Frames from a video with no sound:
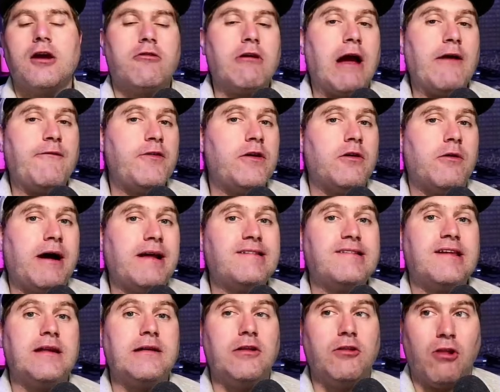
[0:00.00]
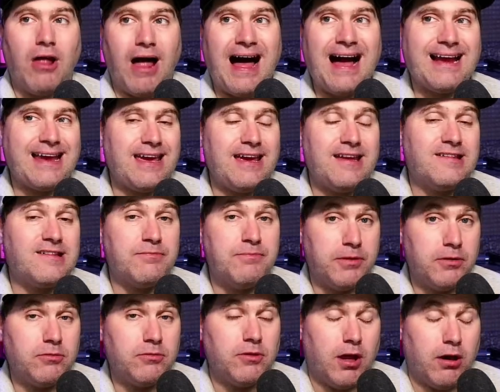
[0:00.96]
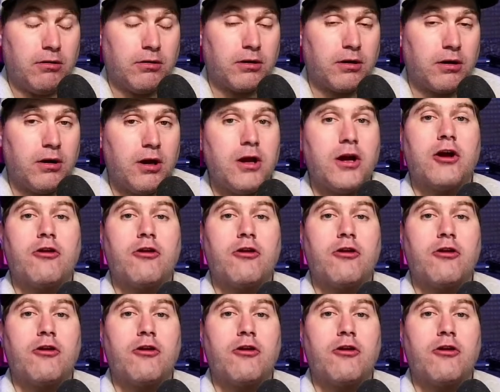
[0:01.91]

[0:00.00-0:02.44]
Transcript: GrapheneOS can lock its bootloader.